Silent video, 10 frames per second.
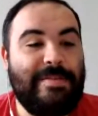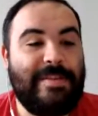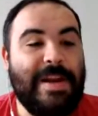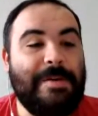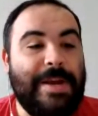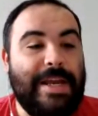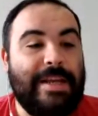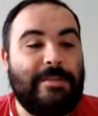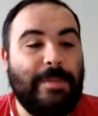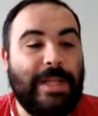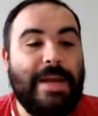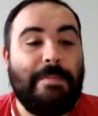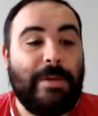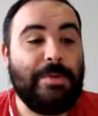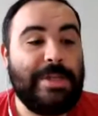Ian
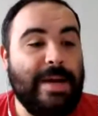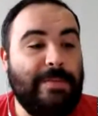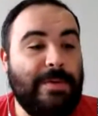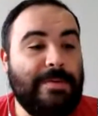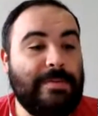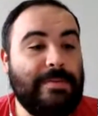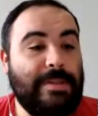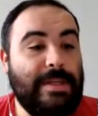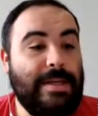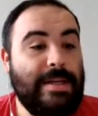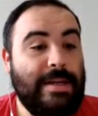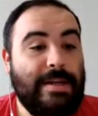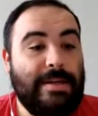Ziering is playing Blue Devil.